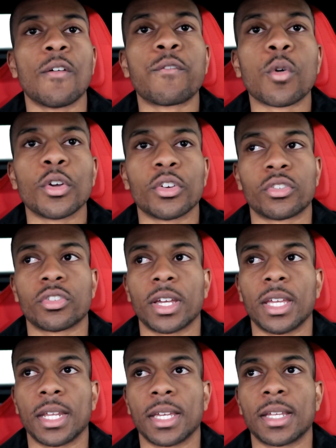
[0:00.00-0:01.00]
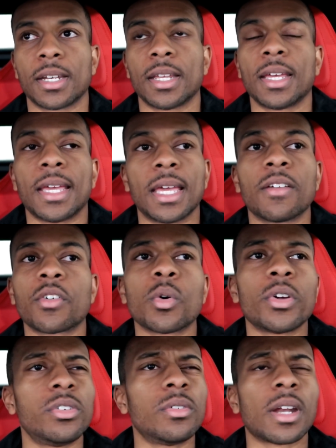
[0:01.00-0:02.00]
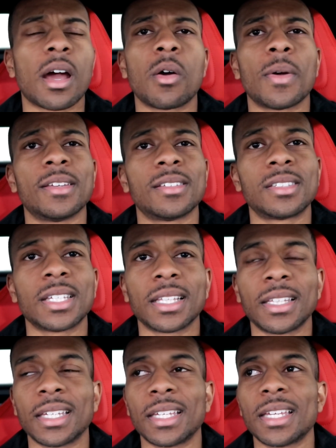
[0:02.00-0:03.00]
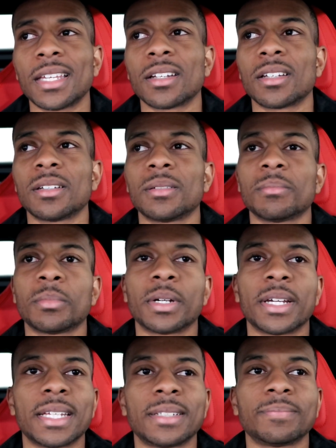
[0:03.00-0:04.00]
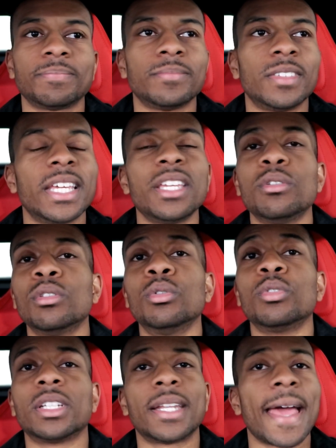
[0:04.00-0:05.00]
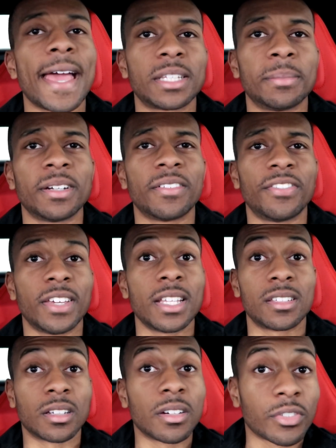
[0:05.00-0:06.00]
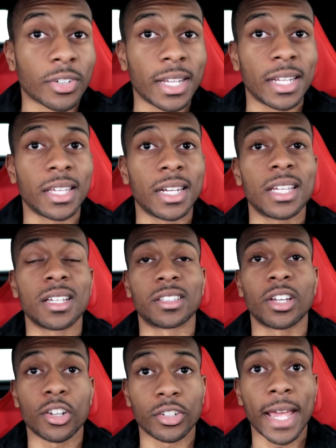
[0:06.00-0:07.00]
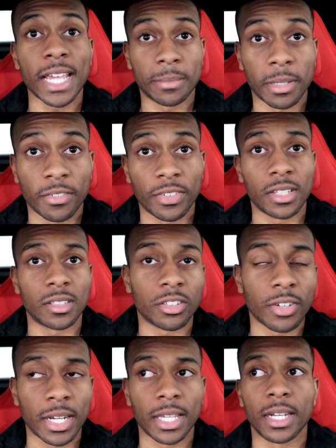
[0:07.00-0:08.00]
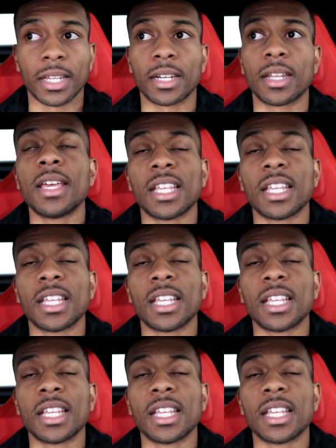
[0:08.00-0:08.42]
for your trade-in. And of course, you can always sell it, but then you lose the tax benefits of trading it in, because there are tax benefits to trading it in,